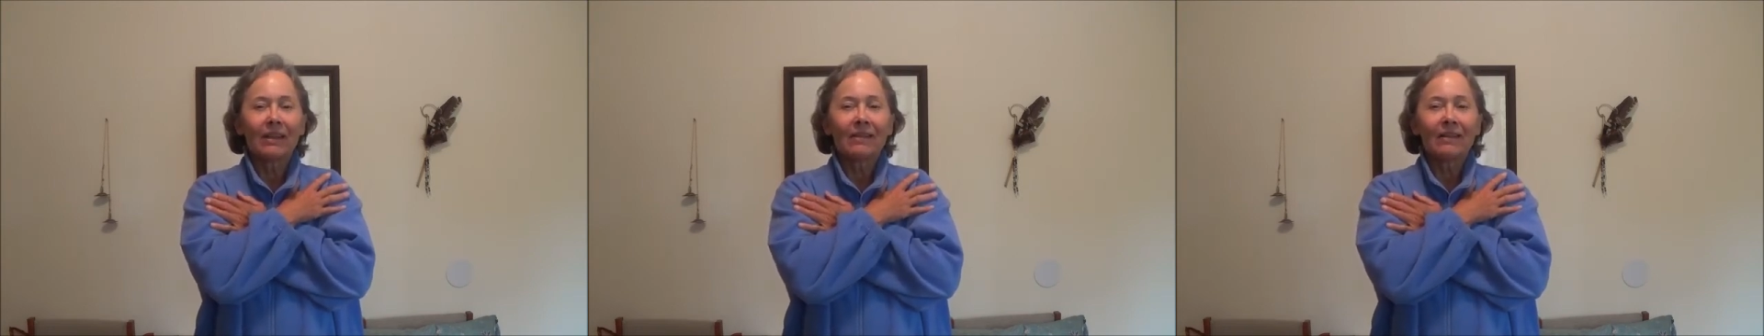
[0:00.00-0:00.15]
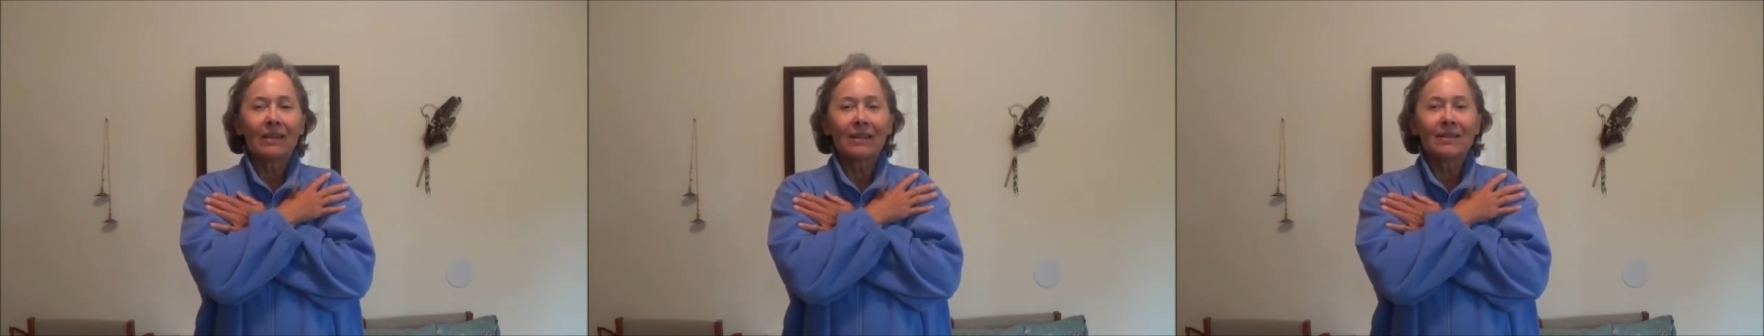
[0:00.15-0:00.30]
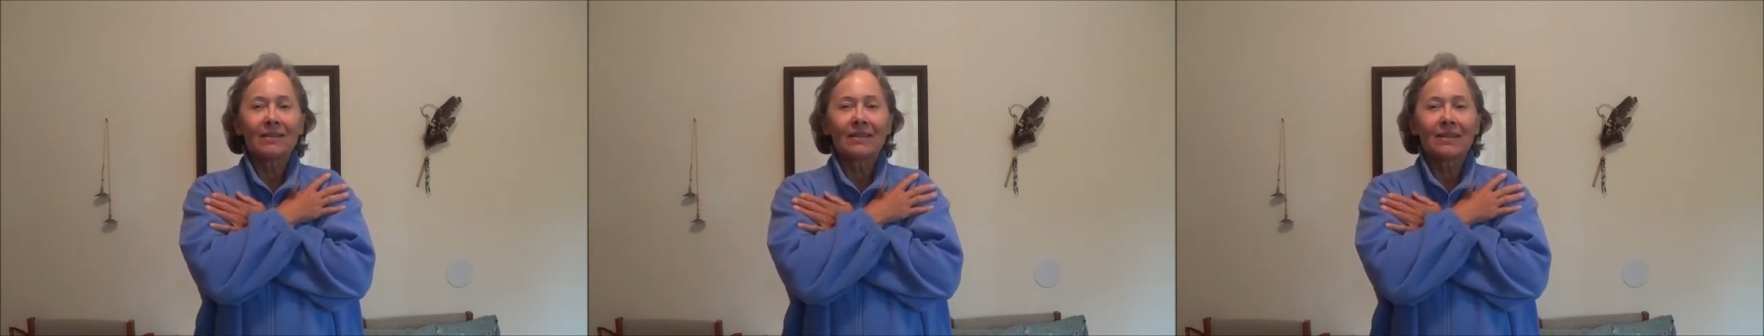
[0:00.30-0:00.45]

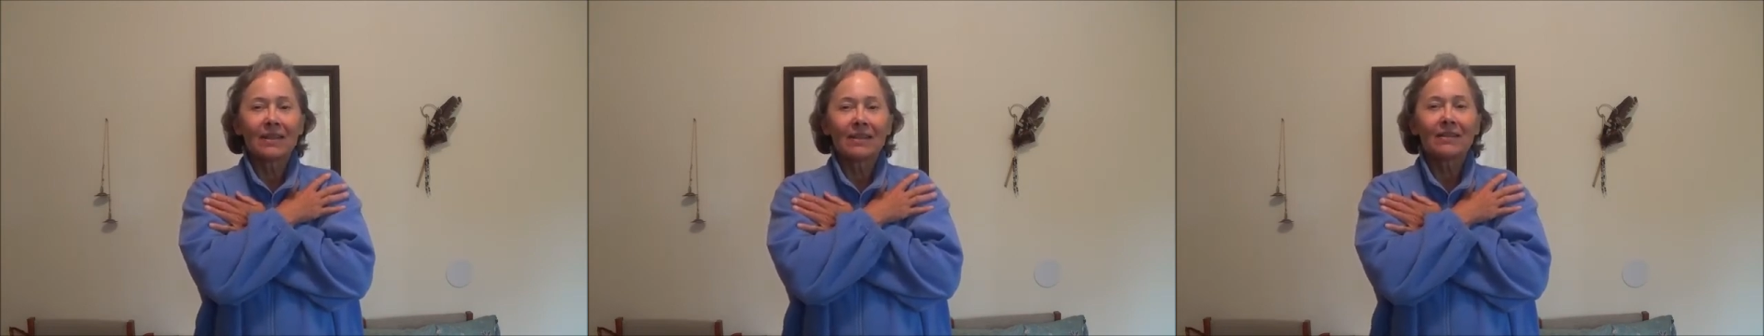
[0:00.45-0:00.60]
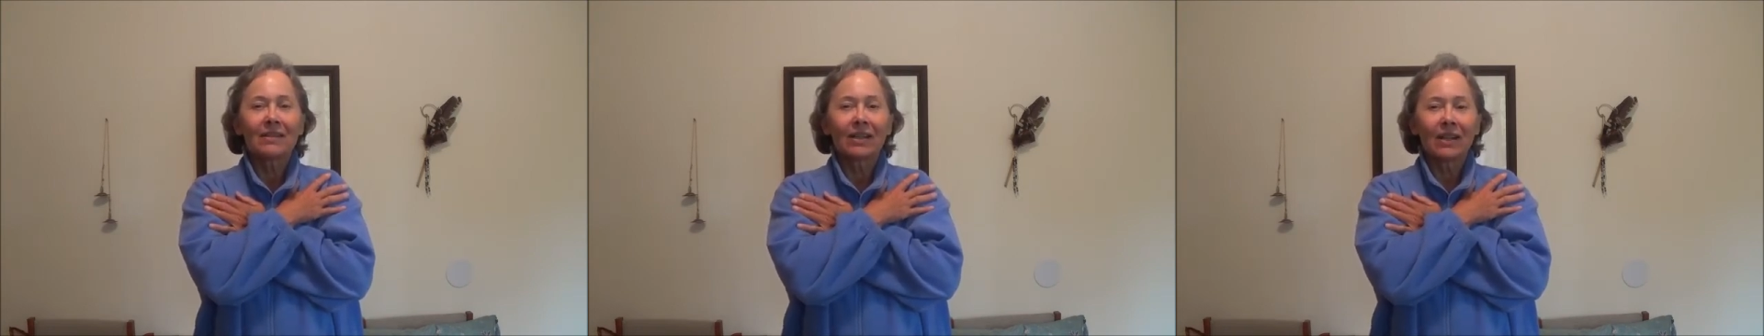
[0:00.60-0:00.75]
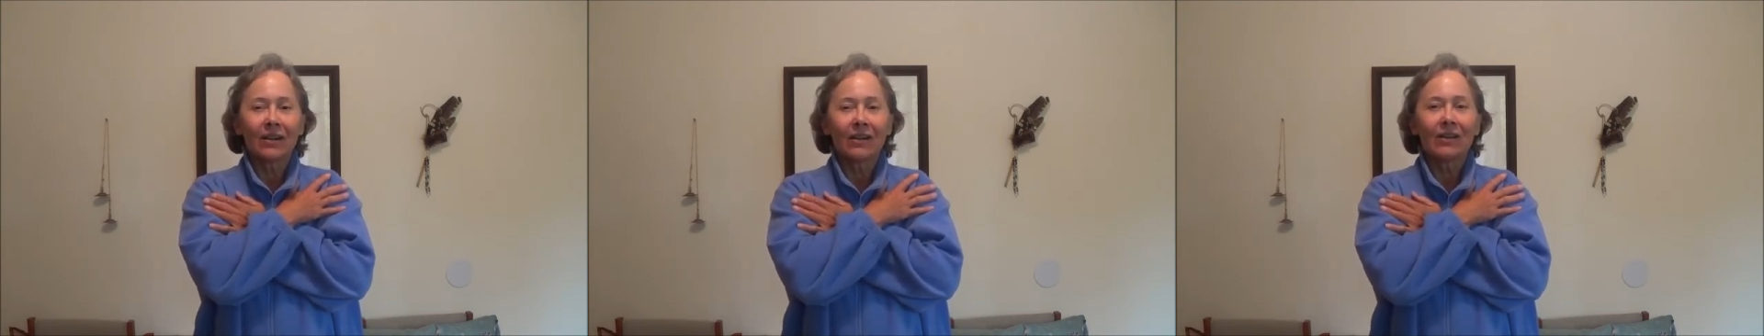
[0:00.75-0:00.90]
this,
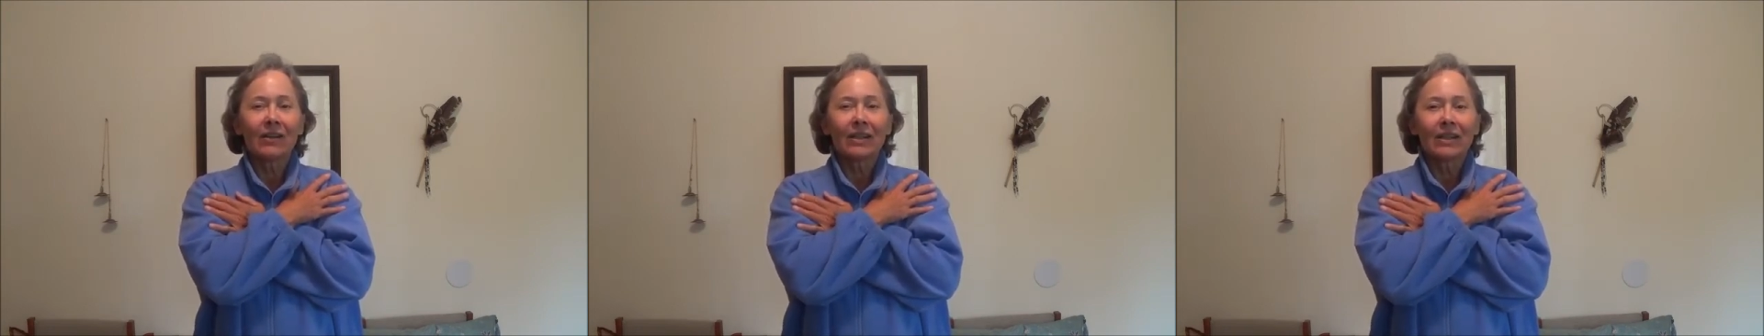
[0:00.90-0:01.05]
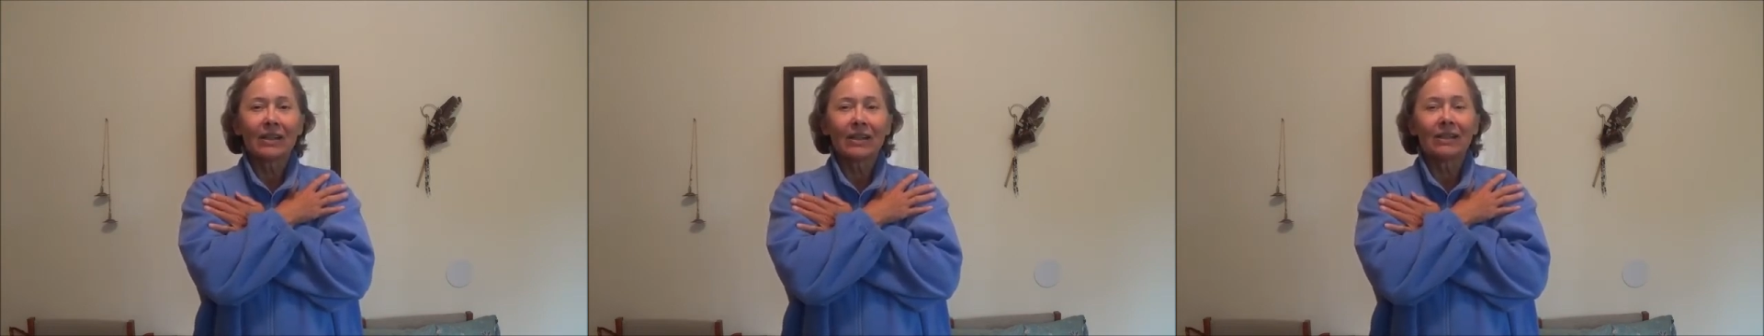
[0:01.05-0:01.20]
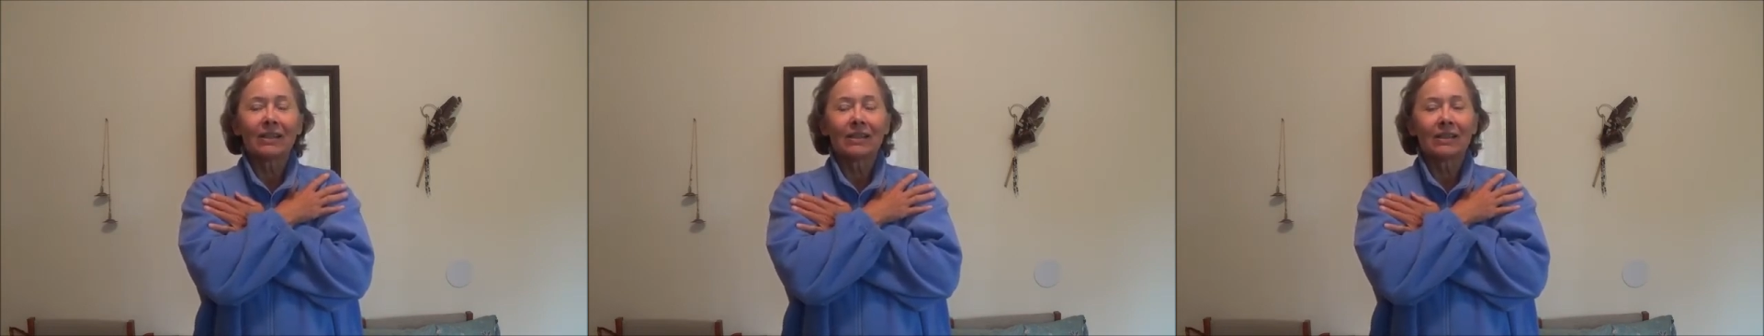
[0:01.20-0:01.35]
this
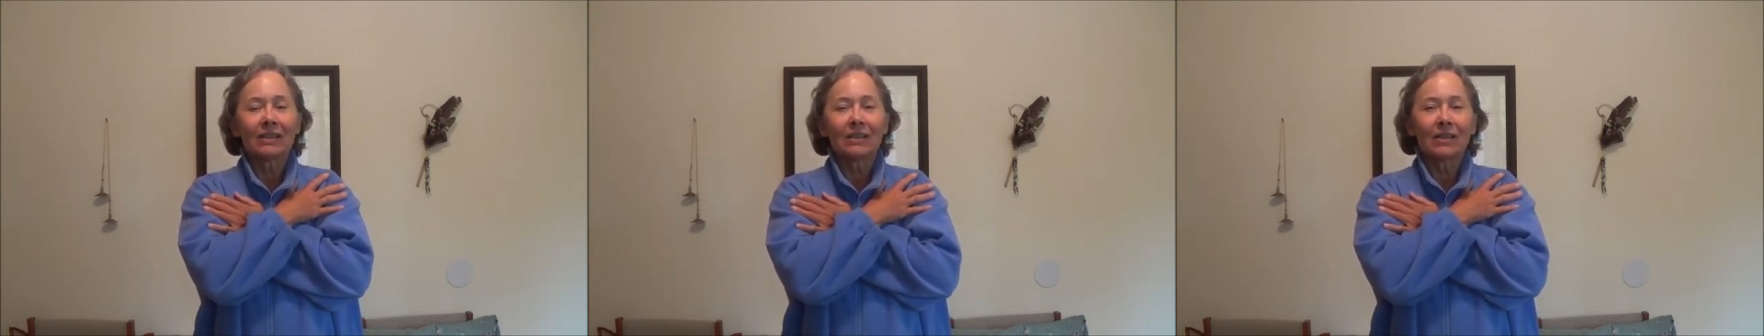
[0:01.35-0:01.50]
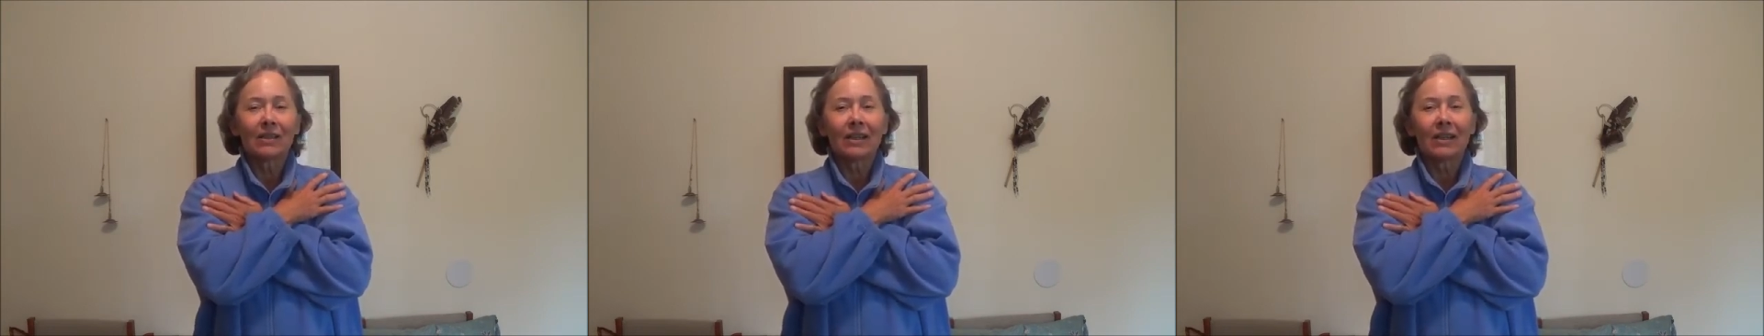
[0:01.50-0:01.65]
area